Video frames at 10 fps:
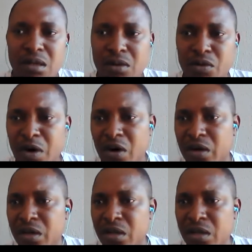
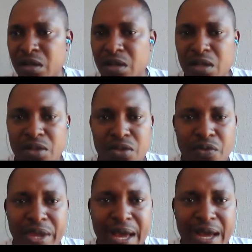Umar, do
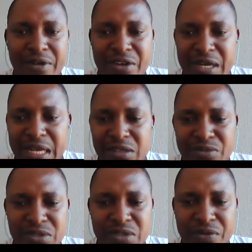we have any other
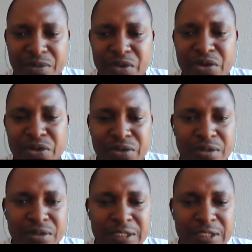contribution from you?